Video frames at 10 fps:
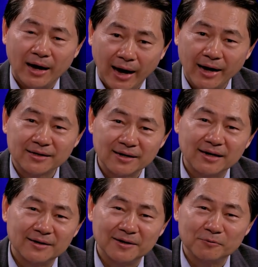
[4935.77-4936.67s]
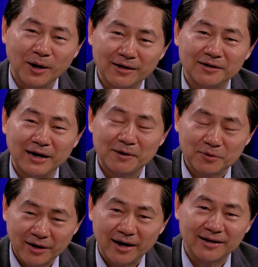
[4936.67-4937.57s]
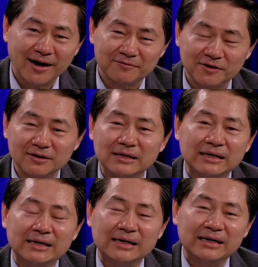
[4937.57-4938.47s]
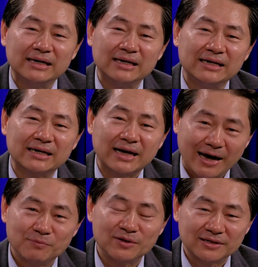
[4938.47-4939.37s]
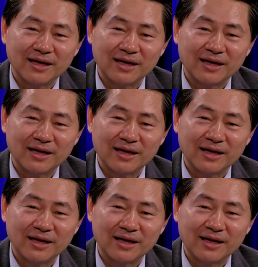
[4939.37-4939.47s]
at Weiner Library at Harvard campus.